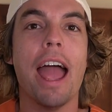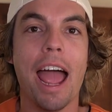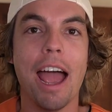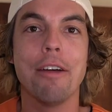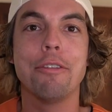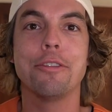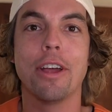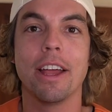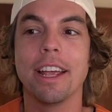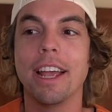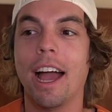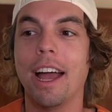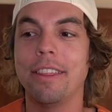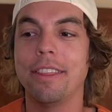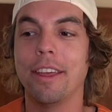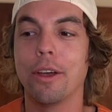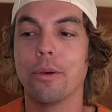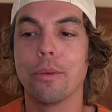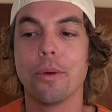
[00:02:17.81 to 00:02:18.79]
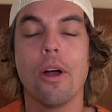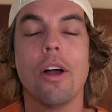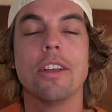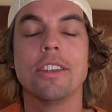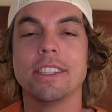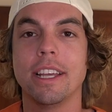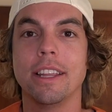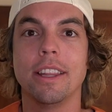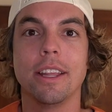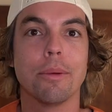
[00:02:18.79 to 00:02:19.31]
after I got there, we're all
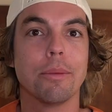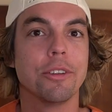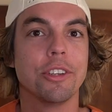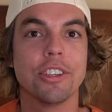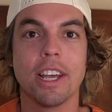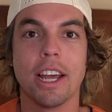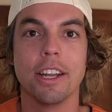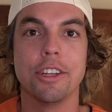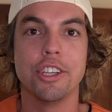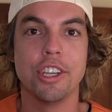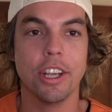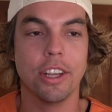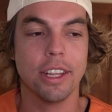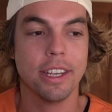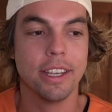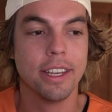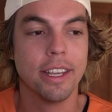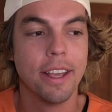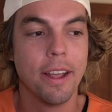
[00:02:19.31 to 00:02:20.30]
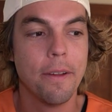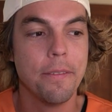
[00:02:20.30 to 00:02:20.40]
sitting there, we're just kind of chilling,